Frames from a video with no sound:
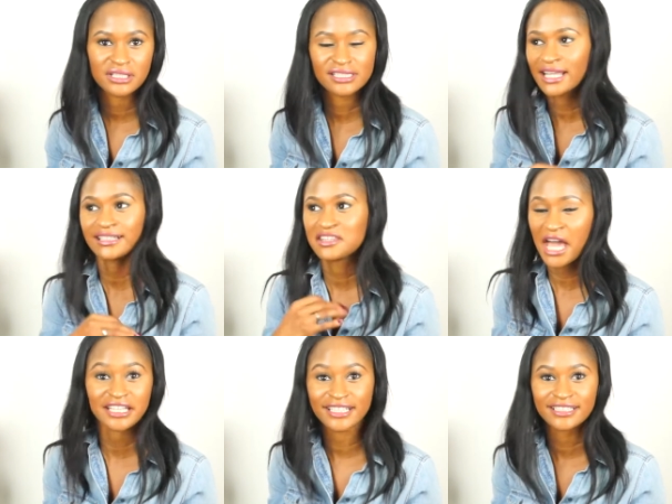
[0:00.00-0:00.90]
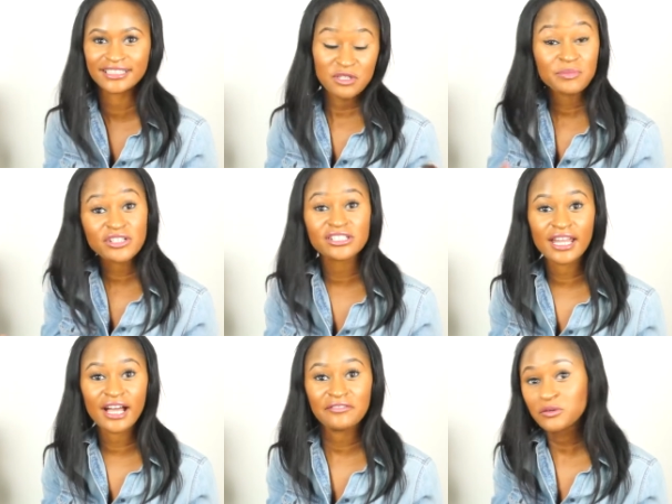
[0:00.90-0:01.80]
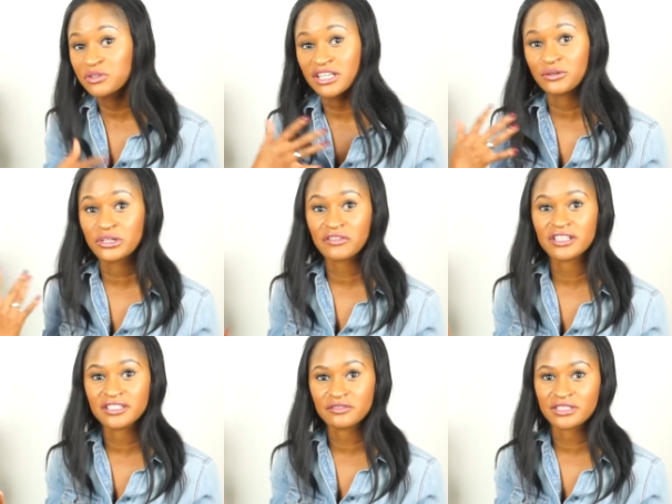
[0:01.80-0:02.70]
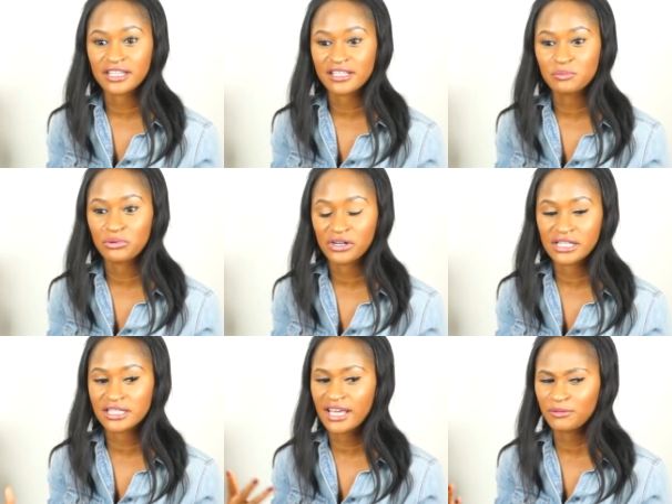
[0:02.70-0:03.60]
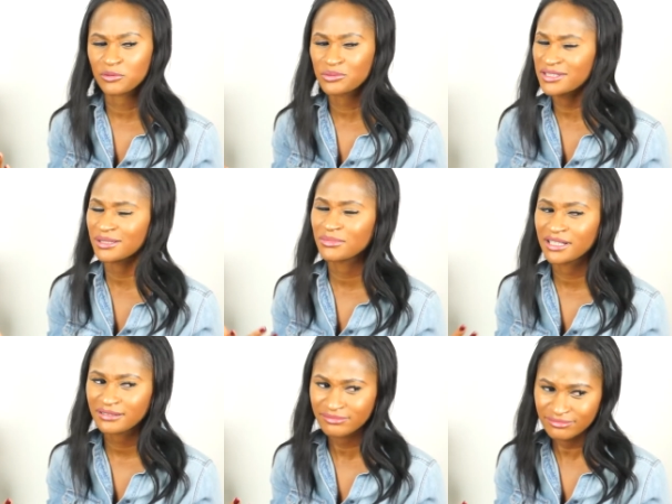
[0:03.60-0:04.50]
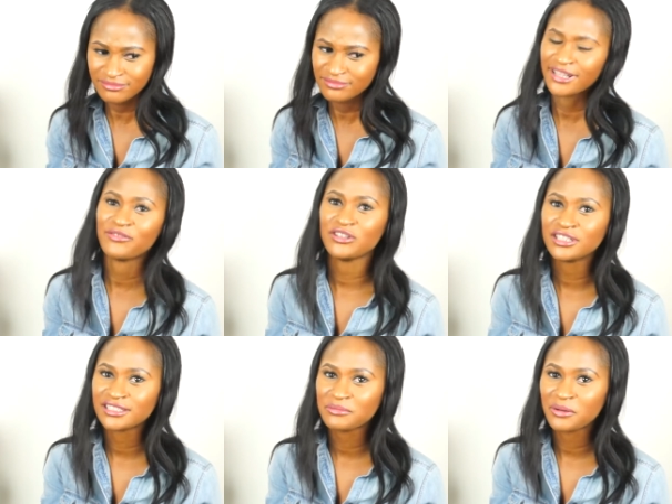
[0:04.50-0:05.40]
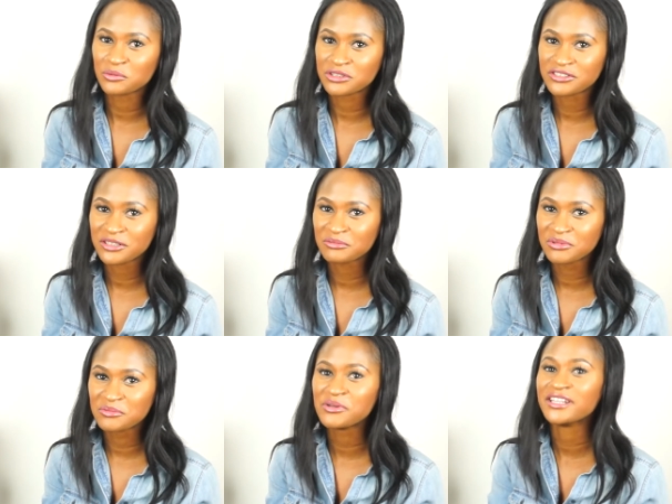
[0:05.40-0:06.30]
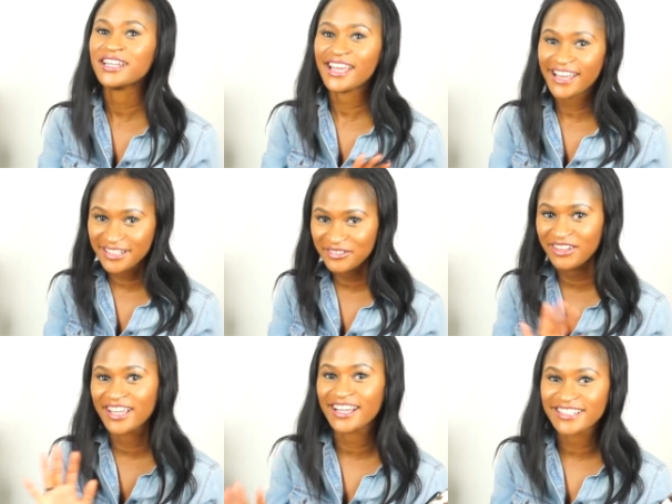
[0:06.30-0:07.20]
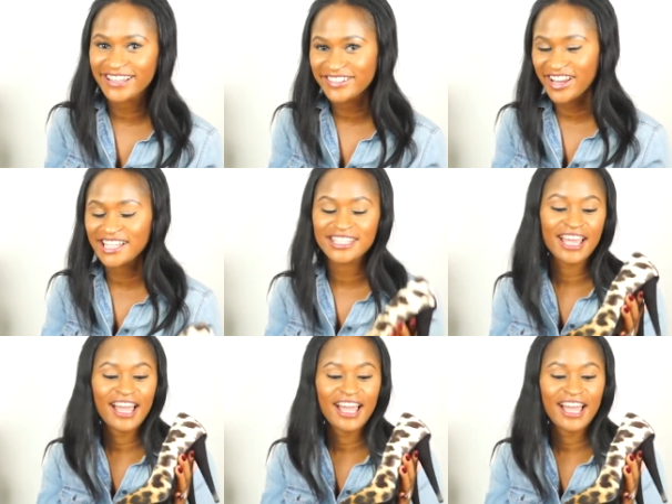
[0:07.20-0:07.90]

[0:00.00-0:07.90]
It's like that easy. Especially now everyone's going crazy with snake prints and animal prints. I'm like, have you looked at my wardrobe? But anyway, I digress.